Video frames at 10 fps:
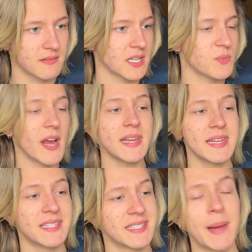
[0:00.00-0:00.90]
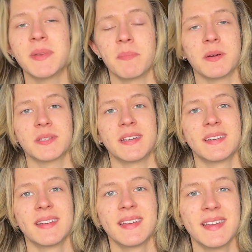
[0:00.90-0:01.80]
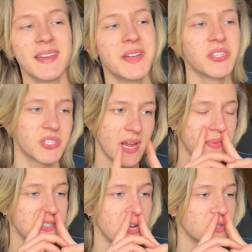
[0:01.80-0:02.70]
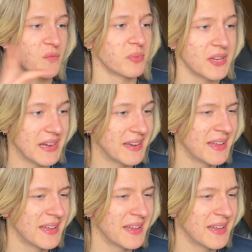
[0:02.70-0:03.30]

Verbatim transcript: That's why he needs a septa piercing. Stop his nose from bleeding.